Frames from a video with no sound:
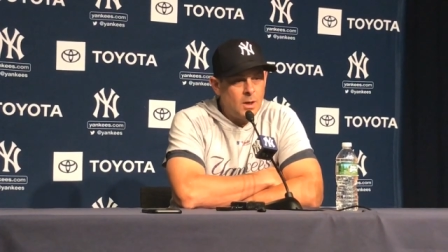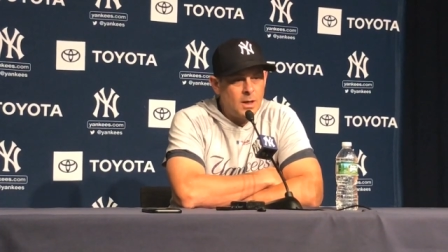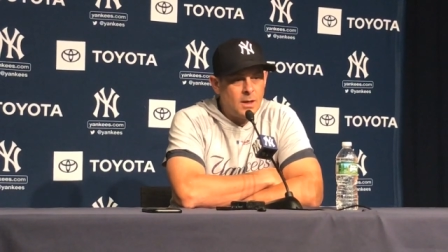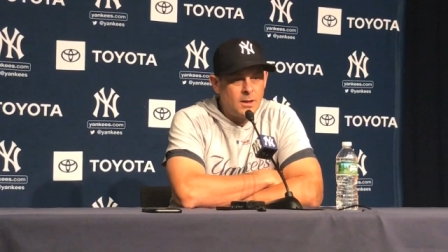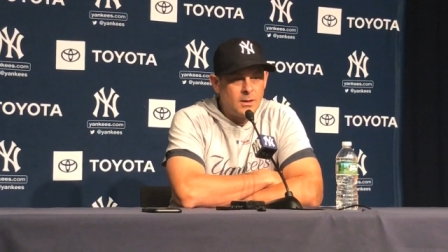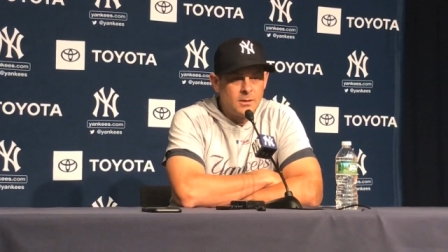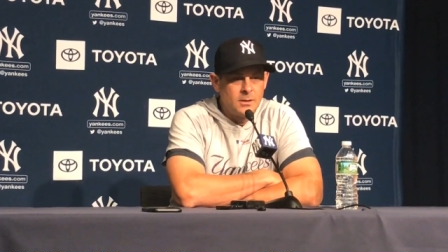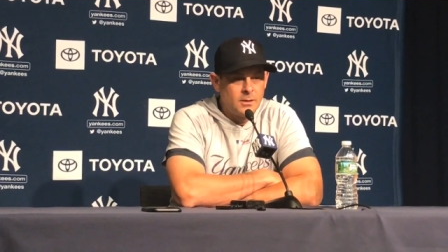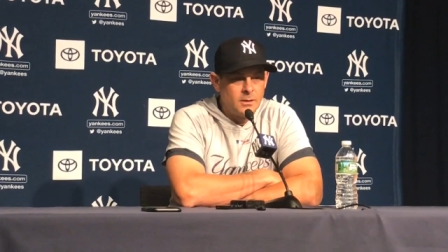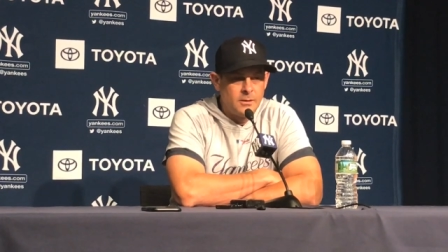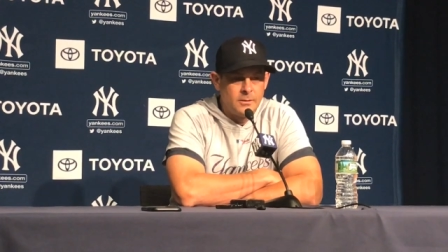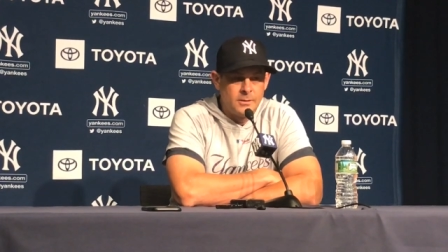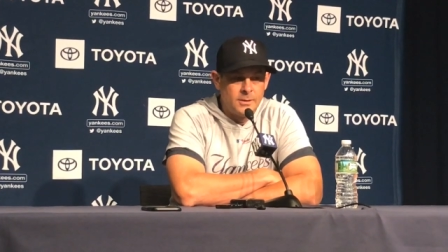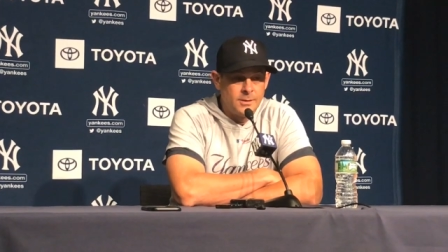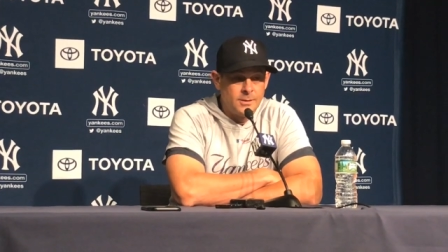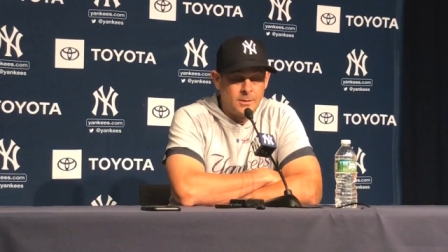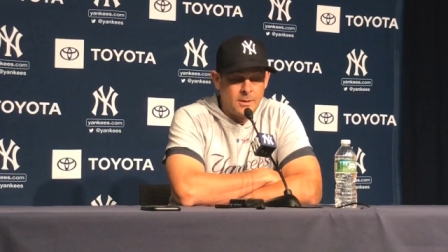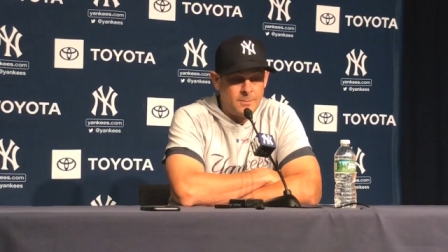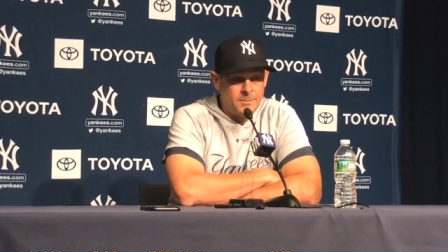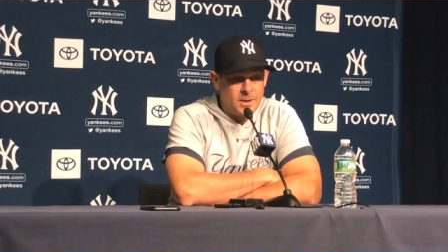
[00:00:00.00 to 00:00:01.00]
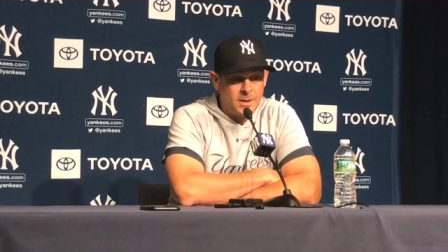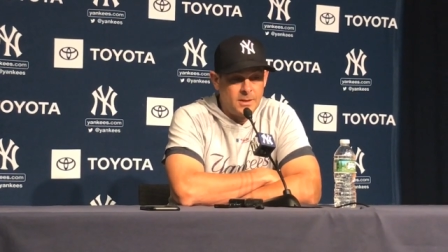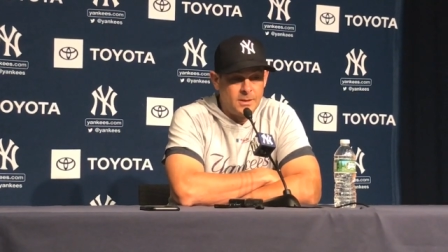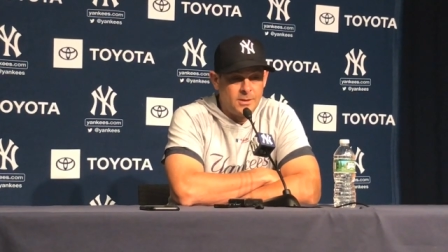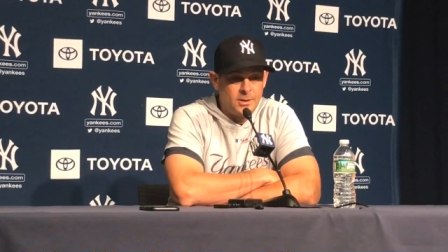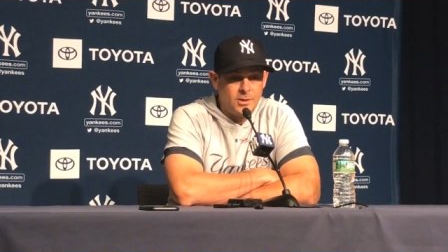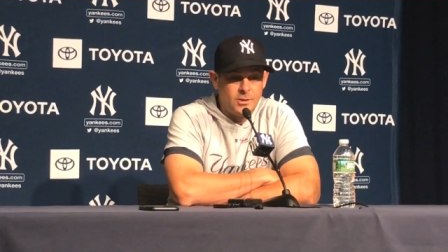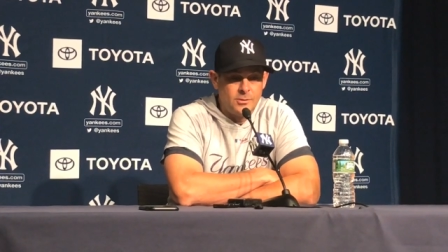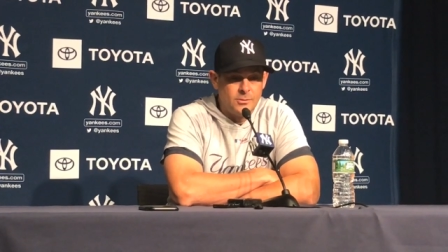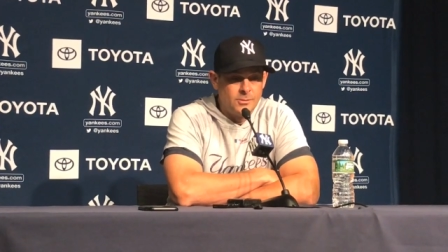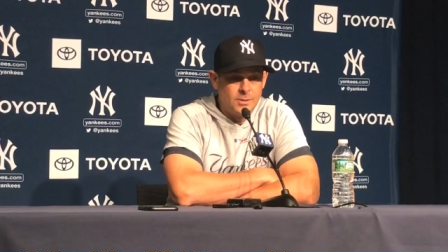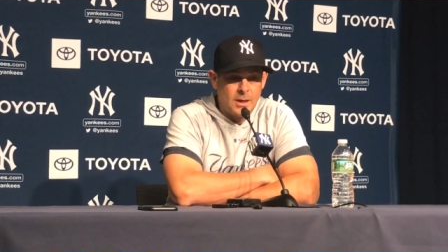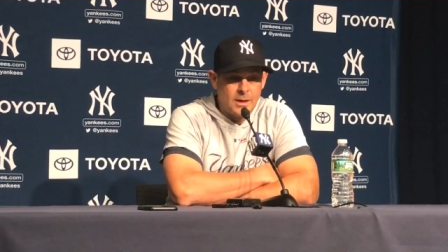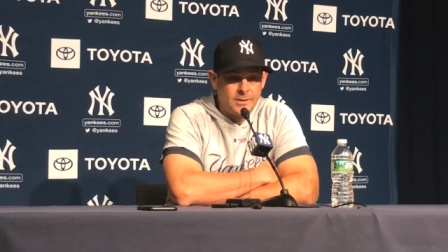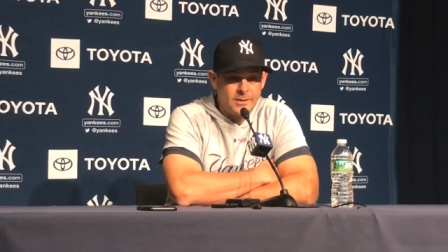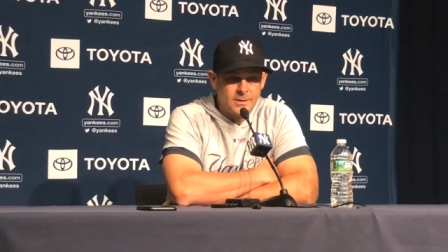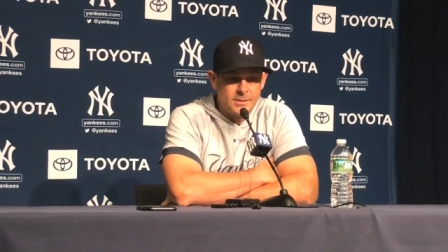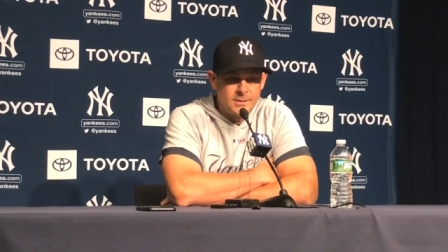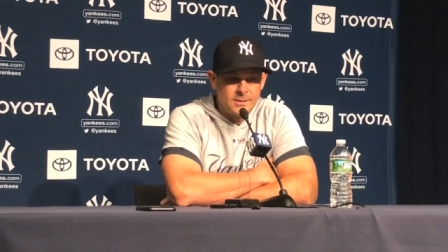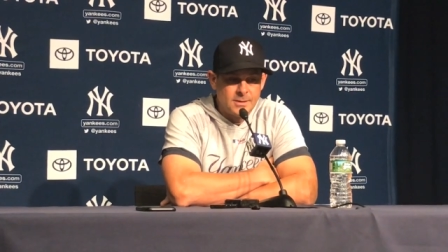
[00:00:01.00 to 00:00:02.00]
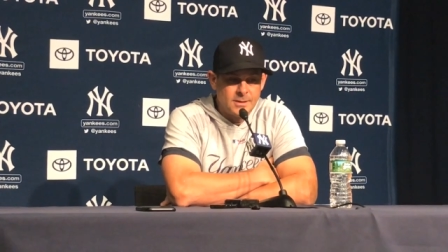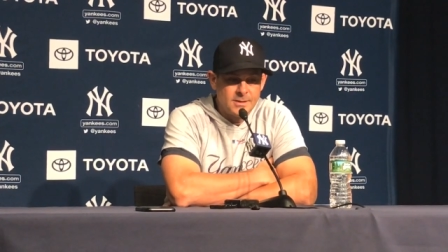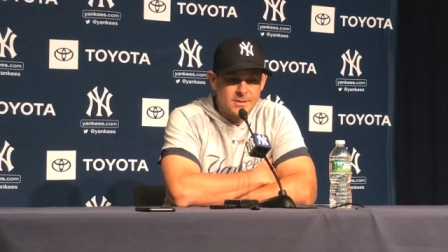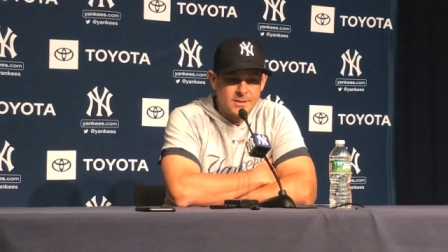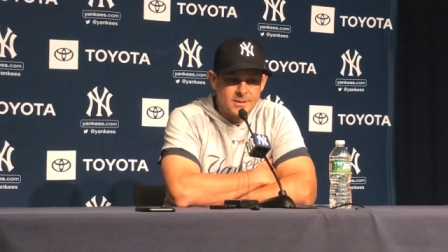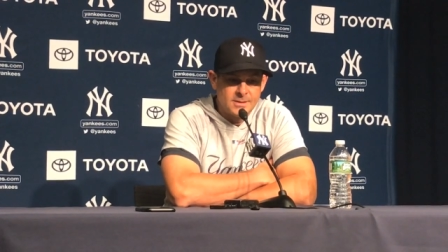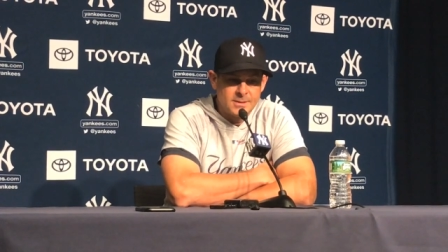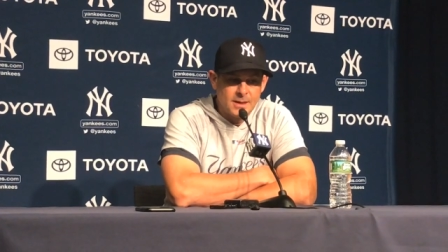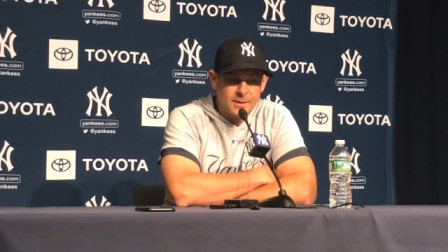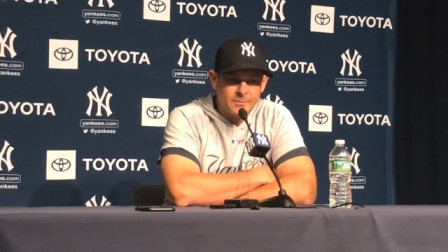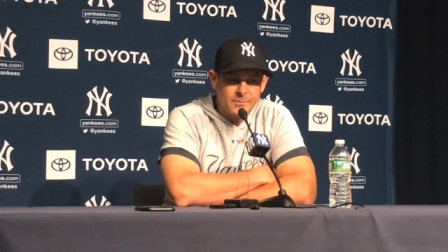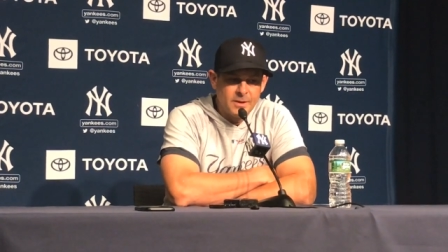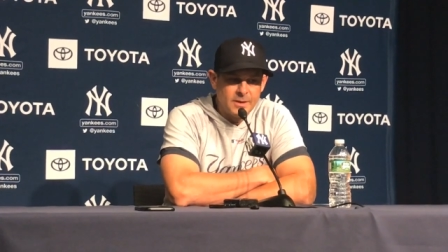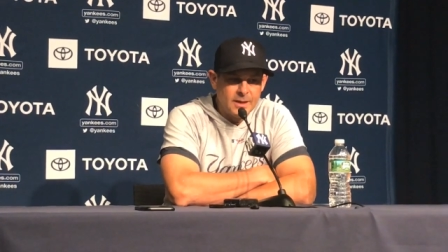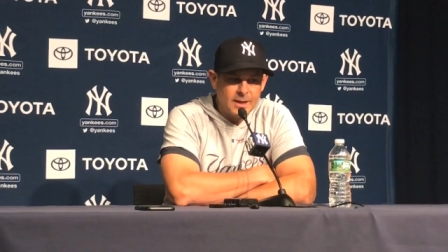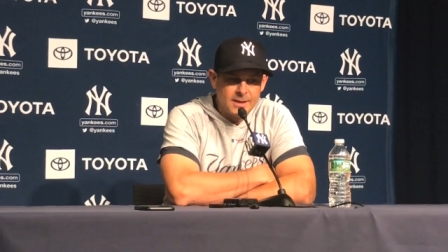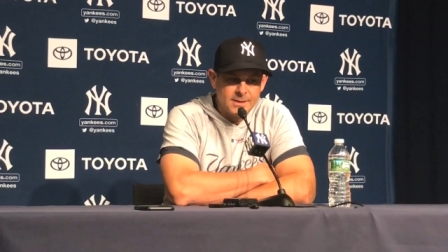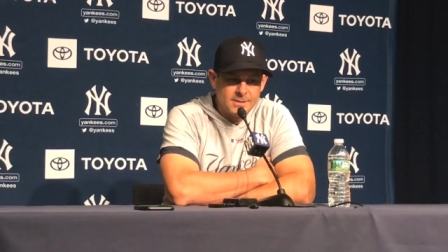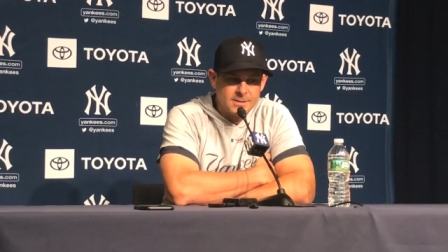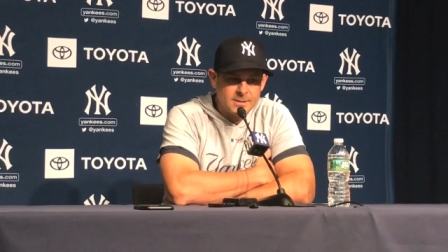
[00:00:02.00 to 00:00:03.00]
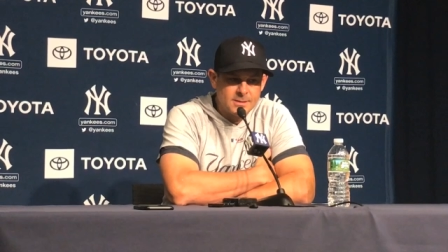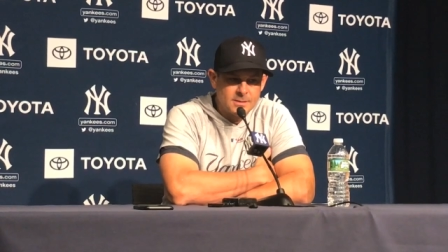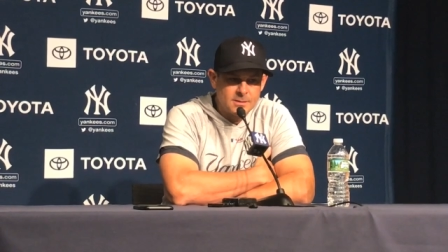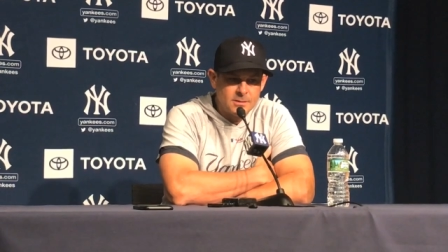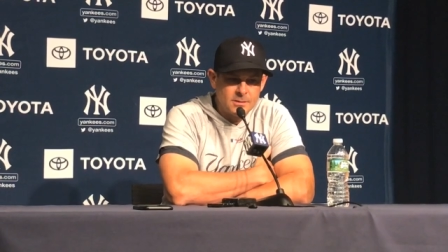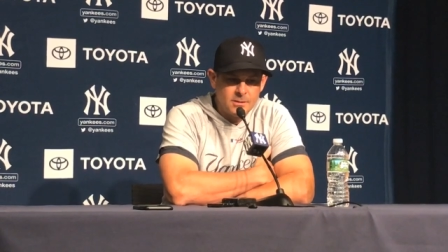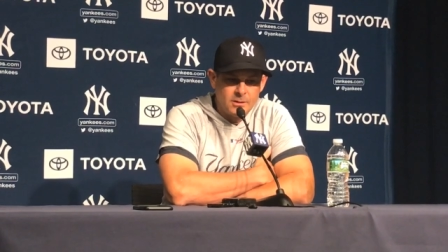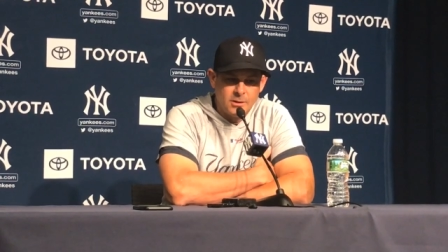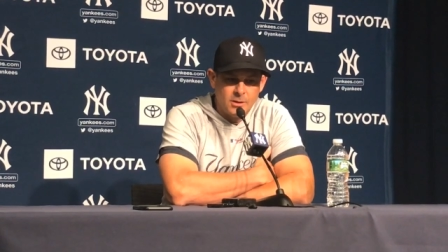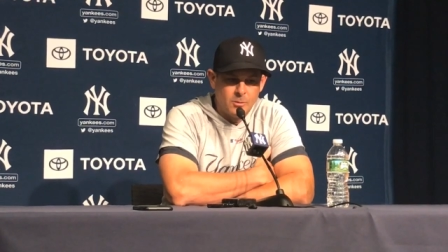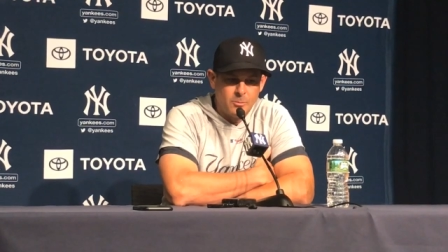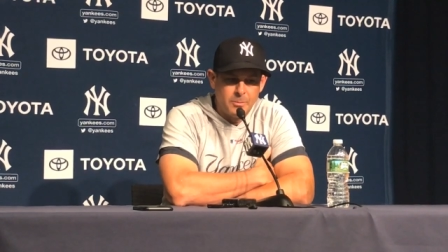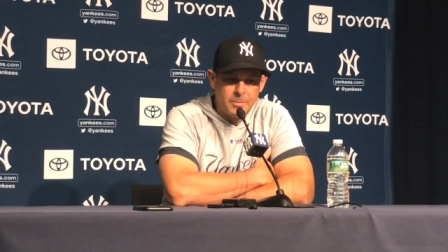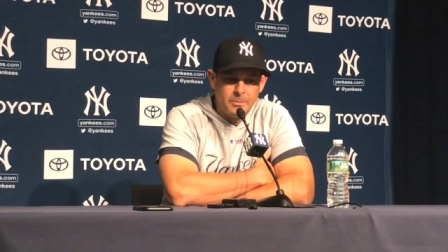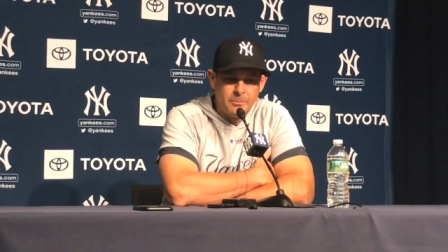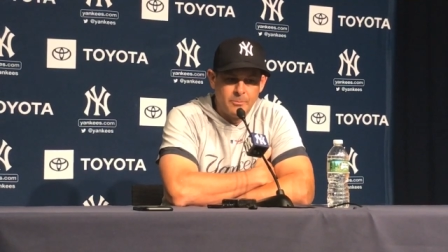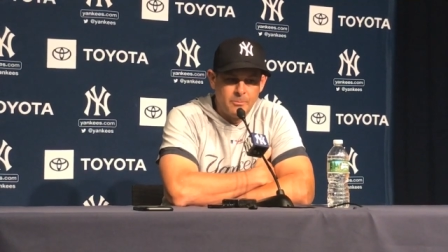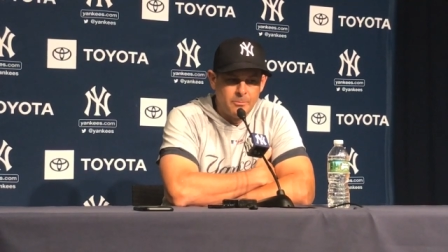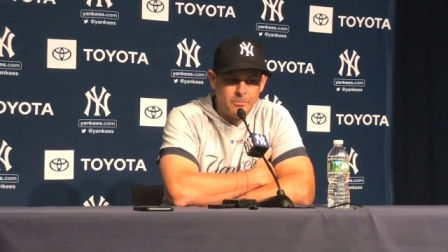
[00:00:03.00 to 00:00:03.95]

Well, it, I mean, you, this this is something that's you know